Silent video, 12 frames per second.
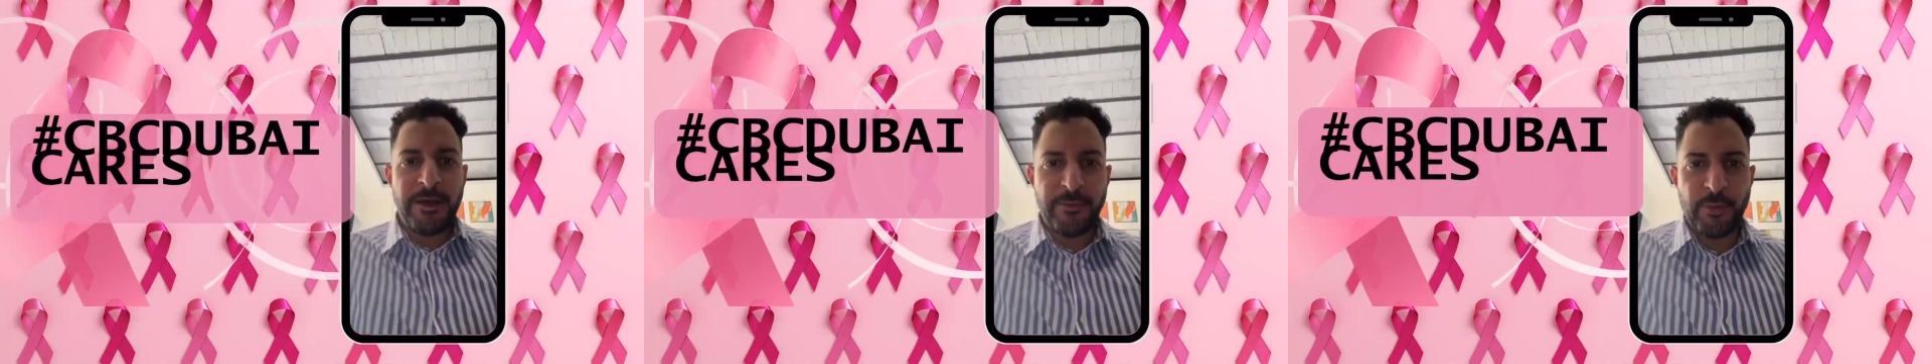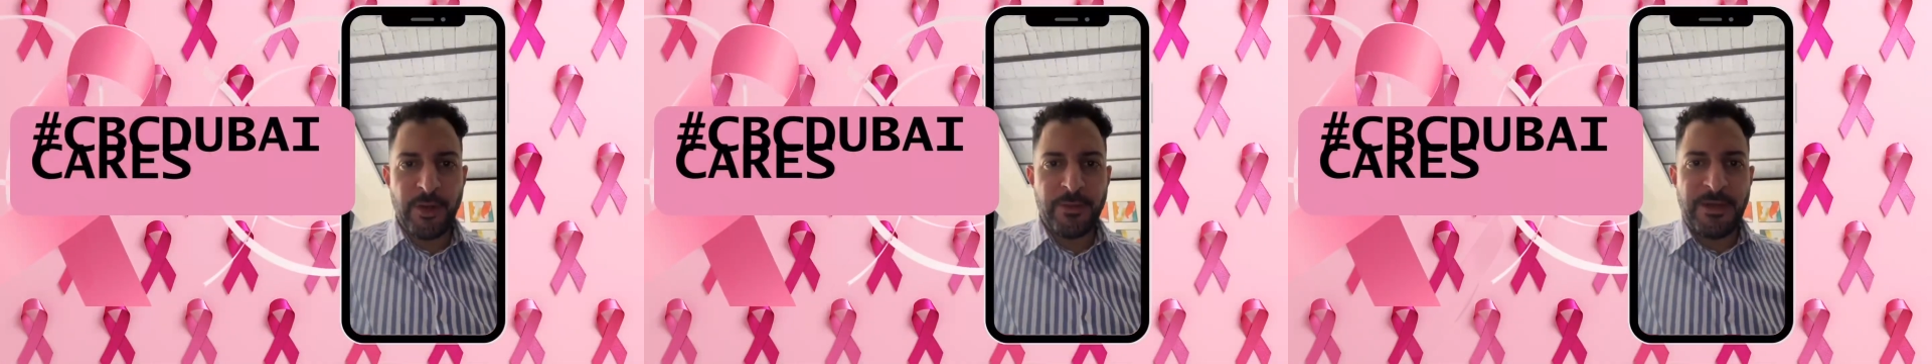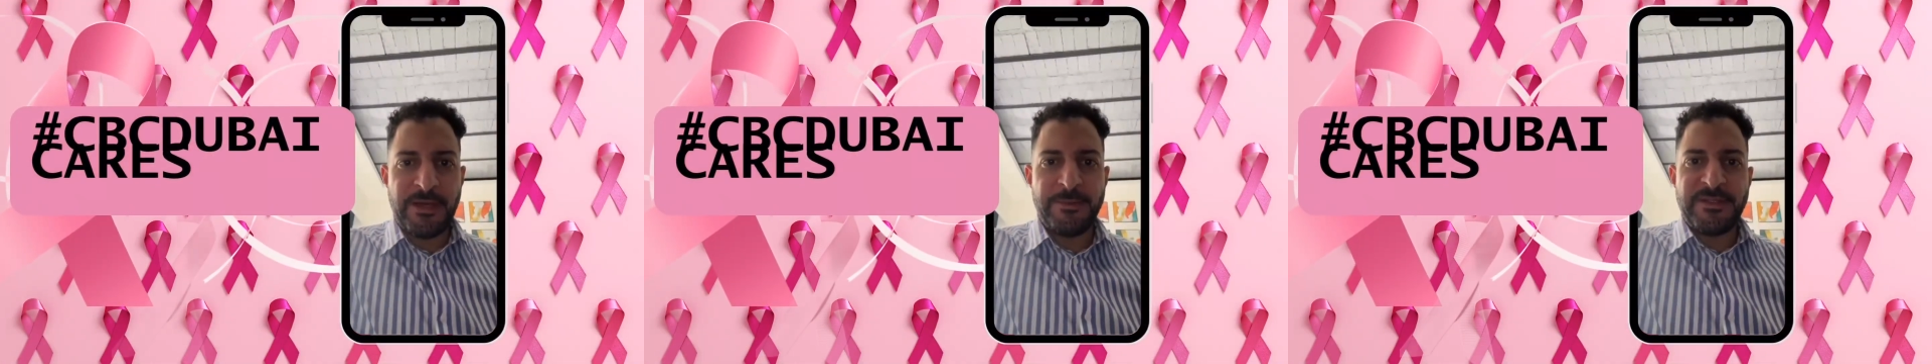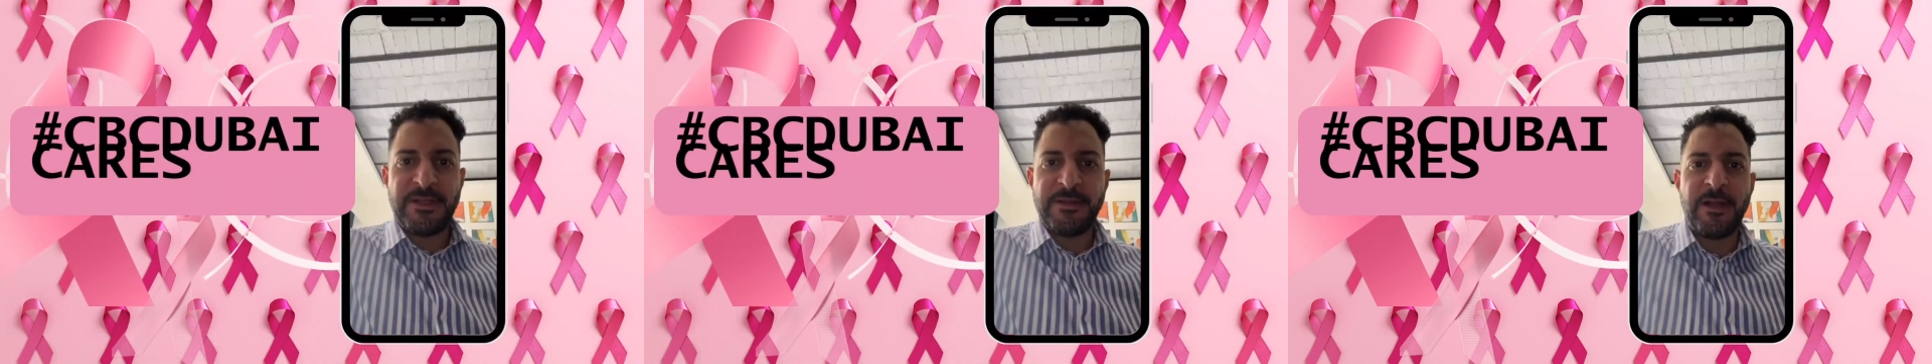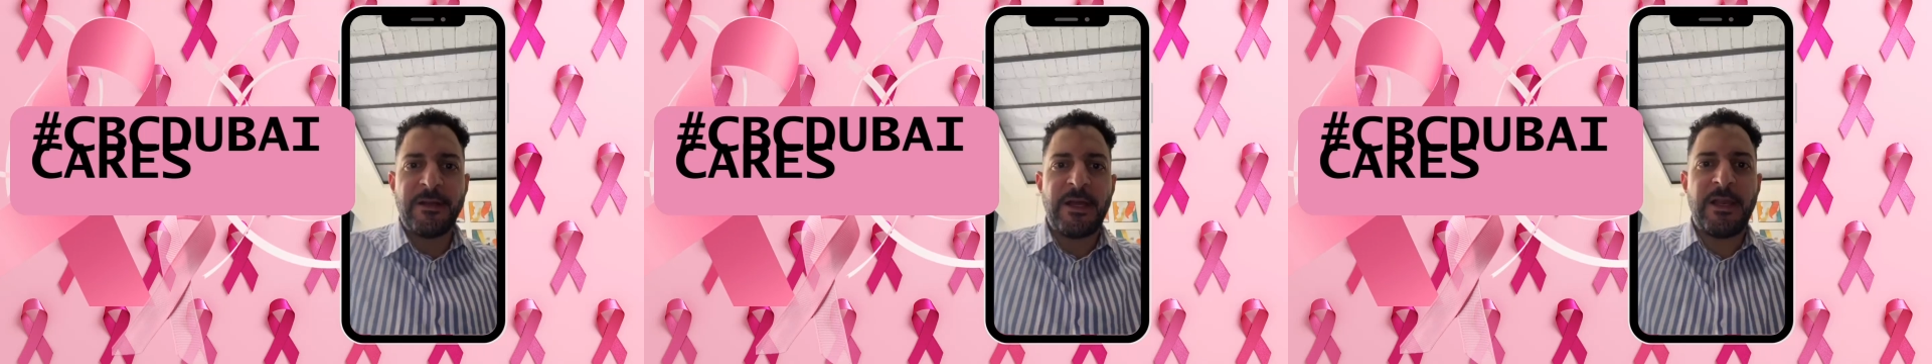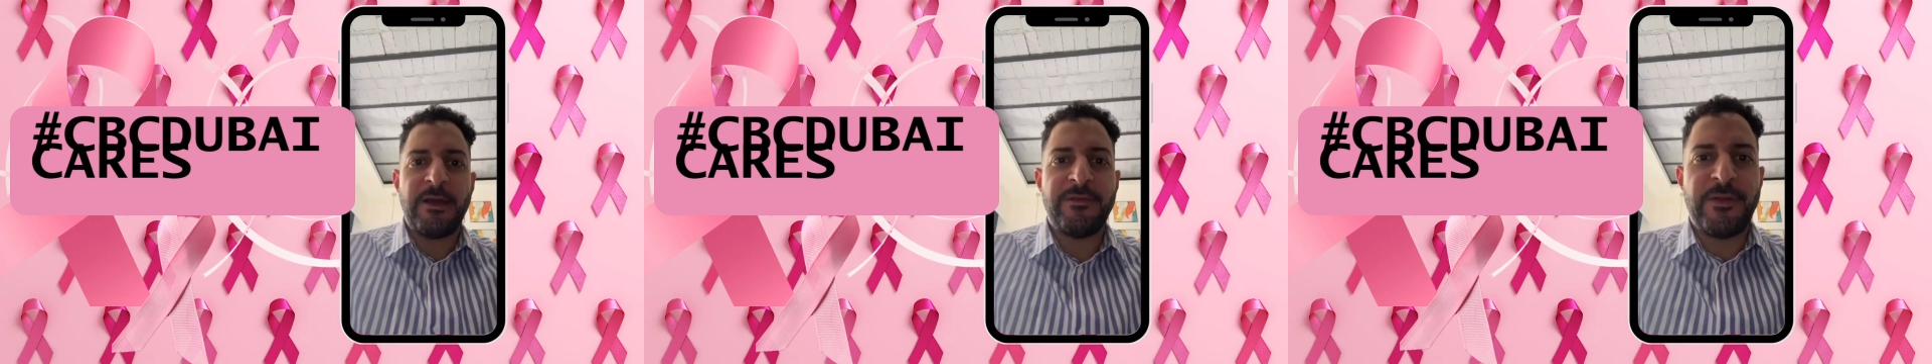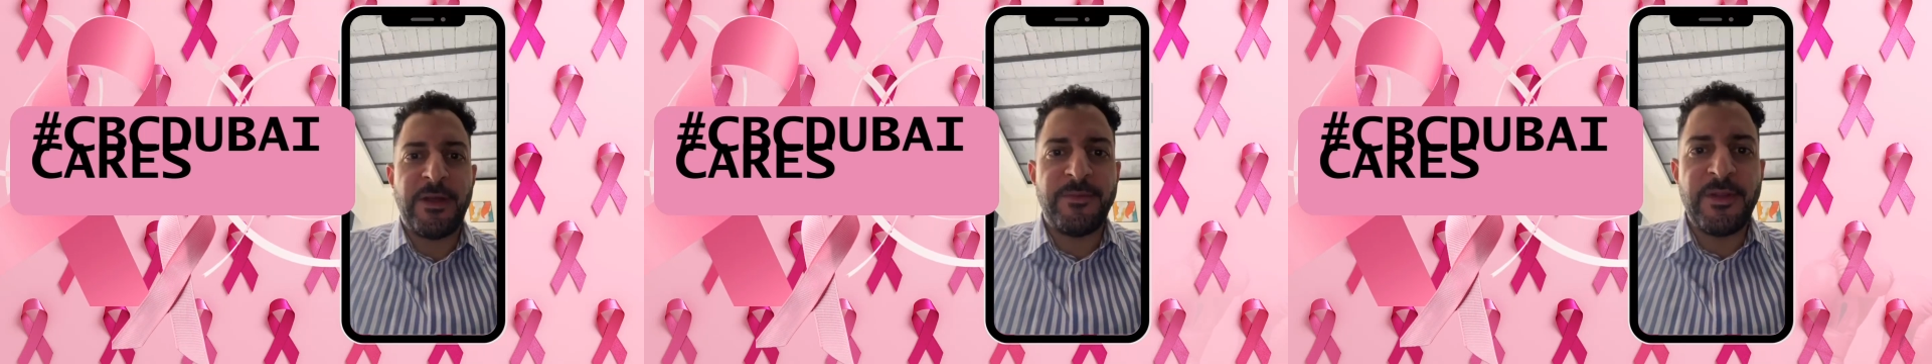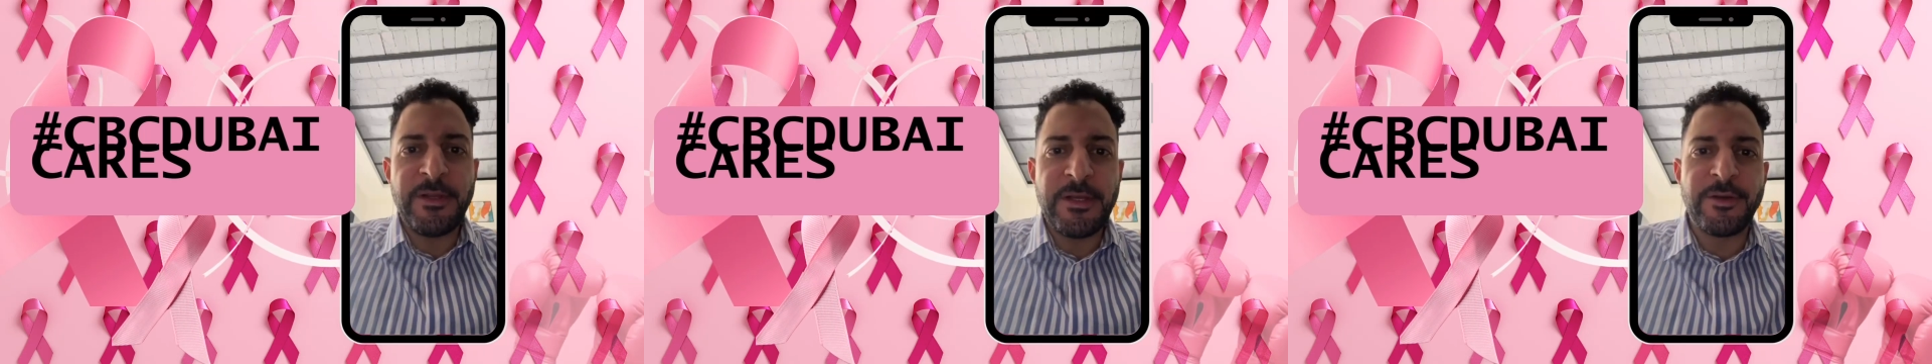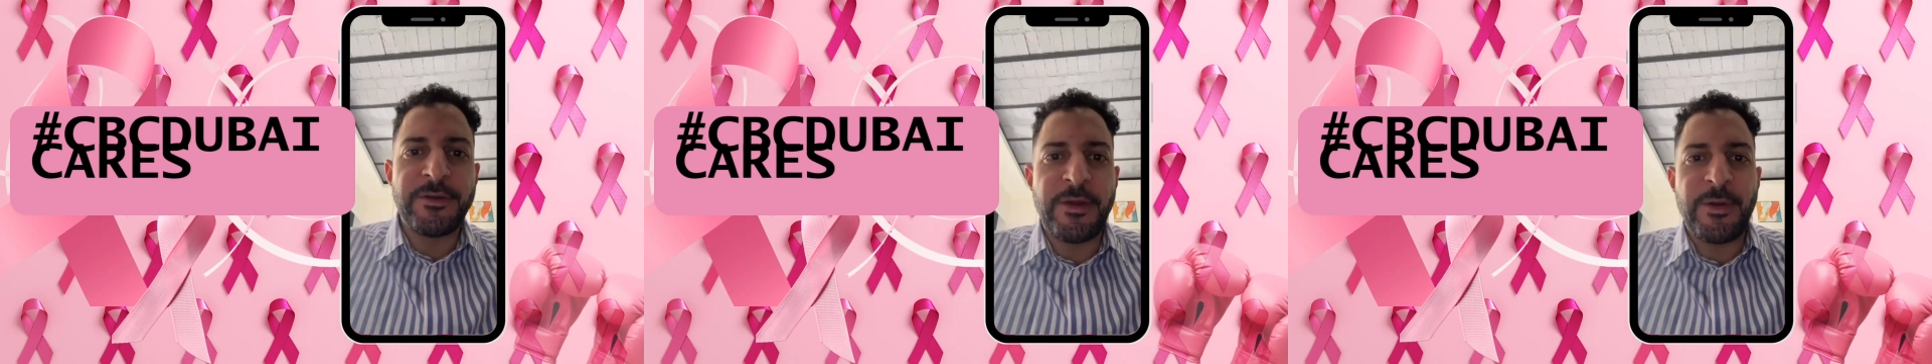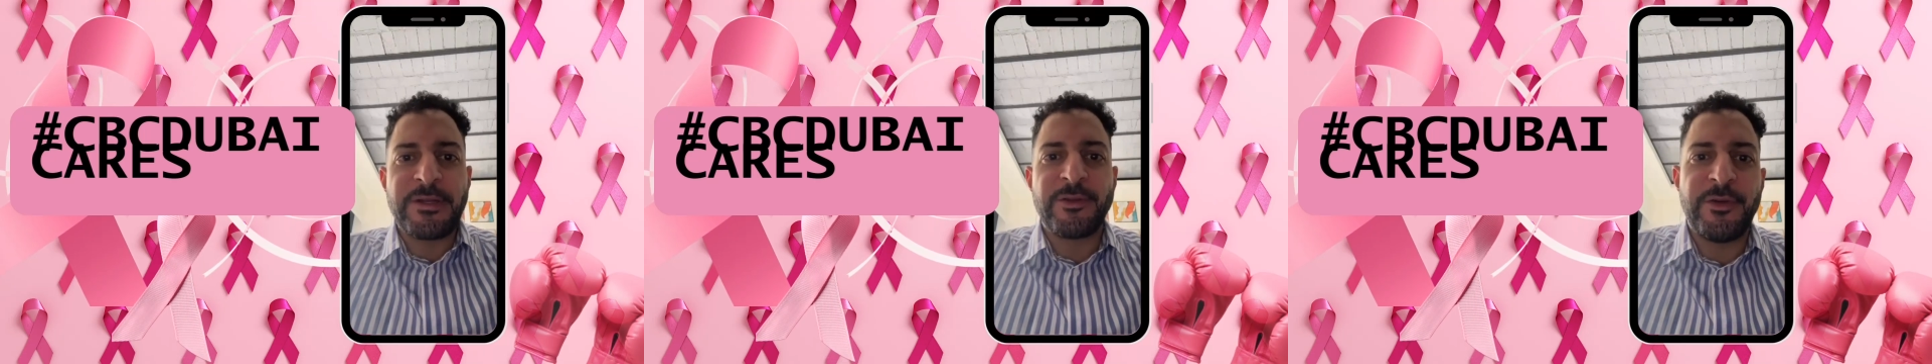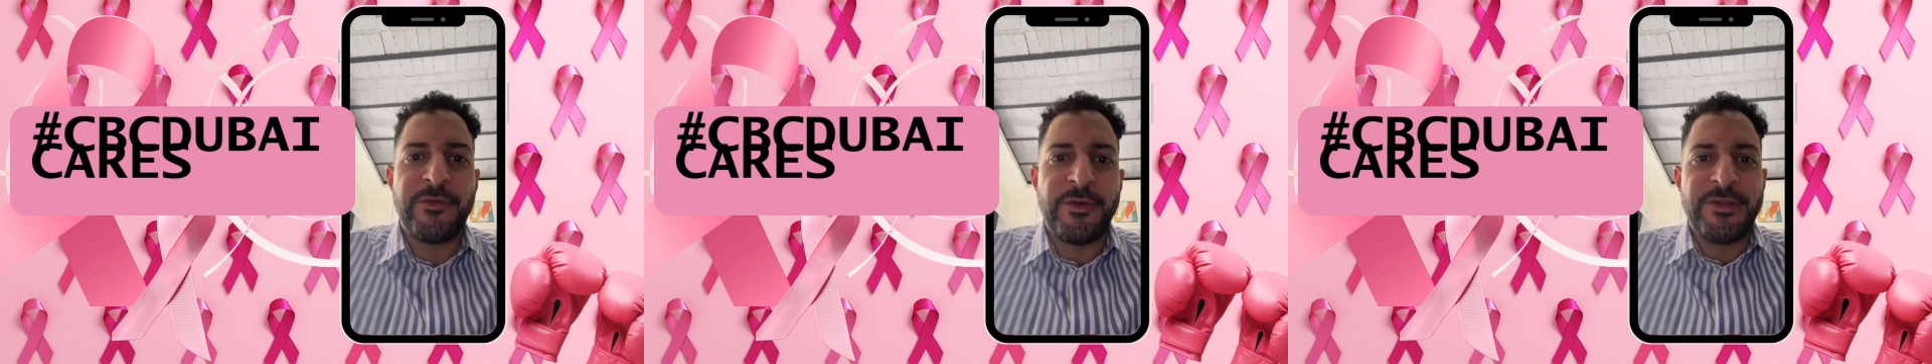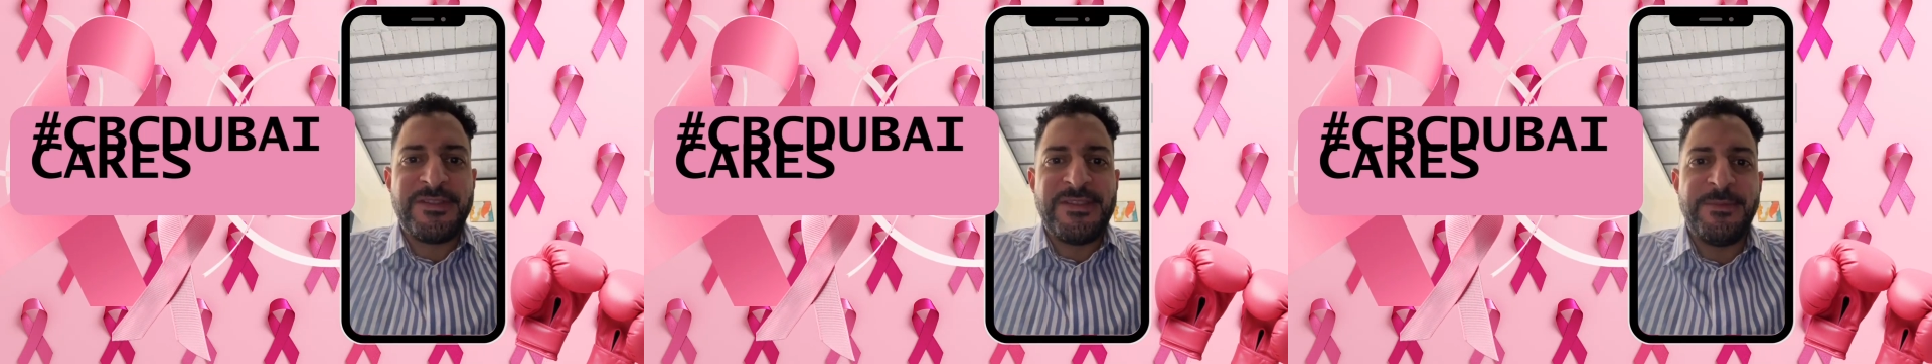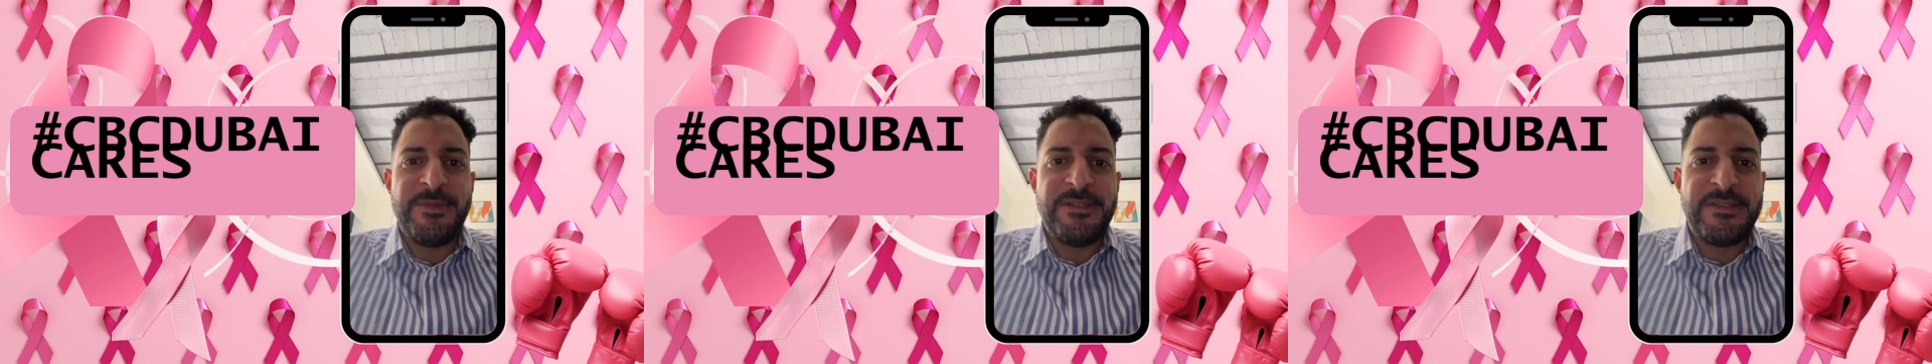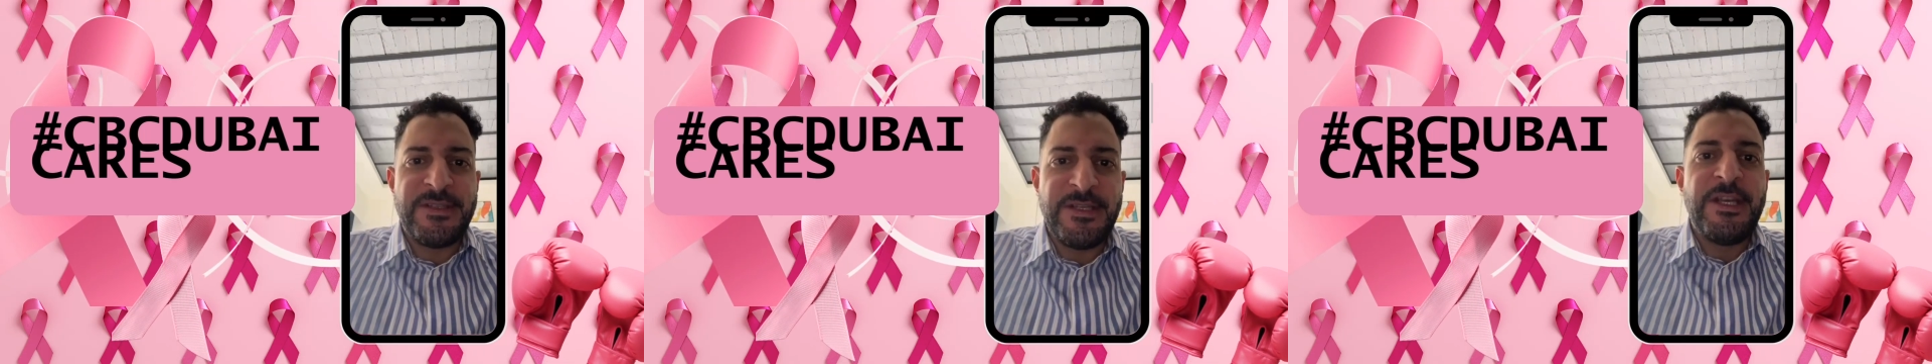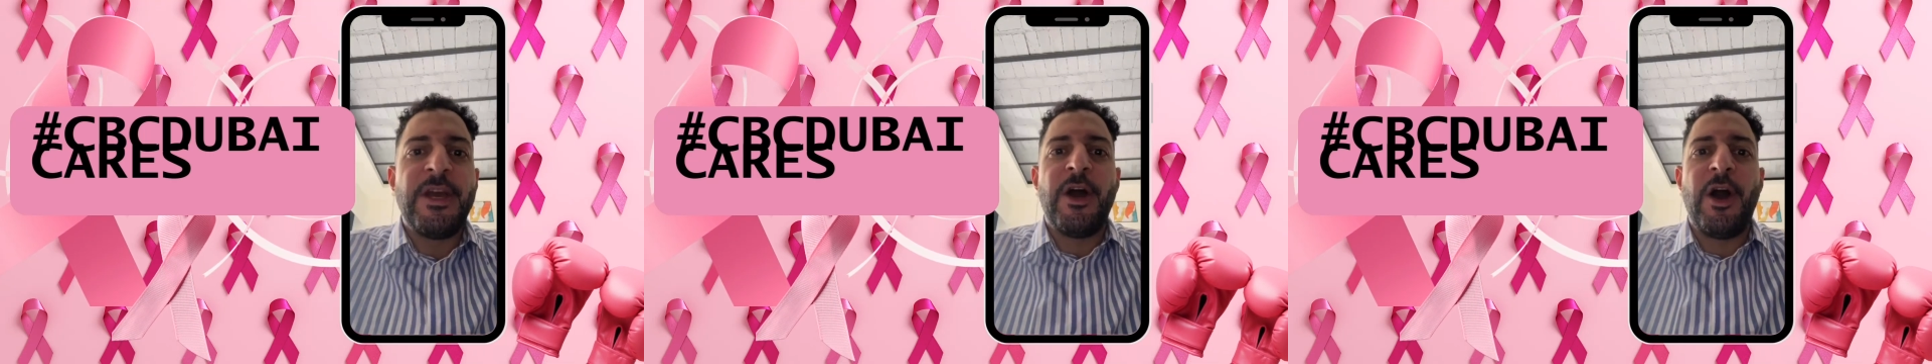everyone, my name is Abdel Khalaf and I'm the legal director for the CBC